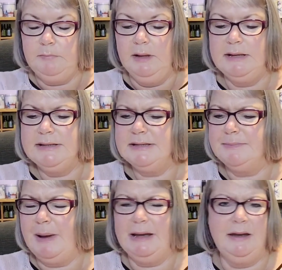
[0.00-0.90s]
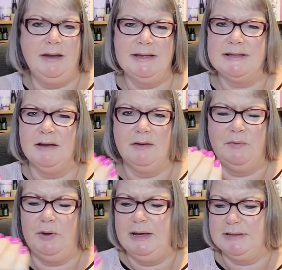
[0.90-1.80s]
This is a pattern I designed a
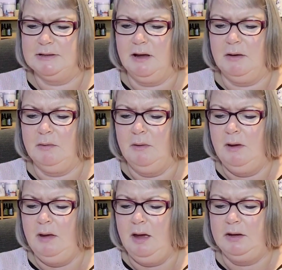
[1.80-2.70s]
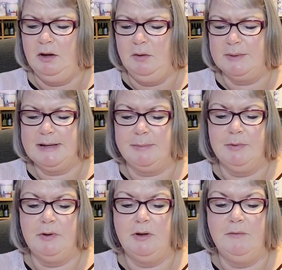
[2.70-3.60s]
few years ago. I don't know what's
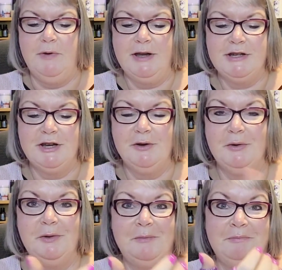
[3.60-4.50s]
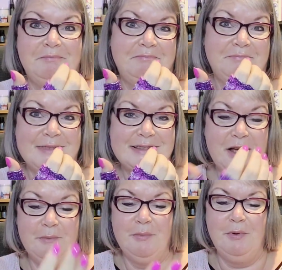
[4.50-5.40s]
happened to the original
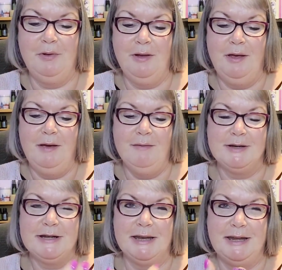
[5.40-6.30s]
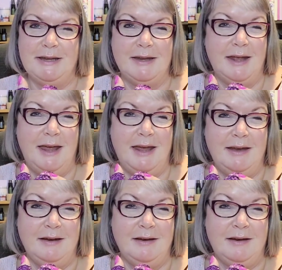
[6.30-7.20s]
sample, which I knitted in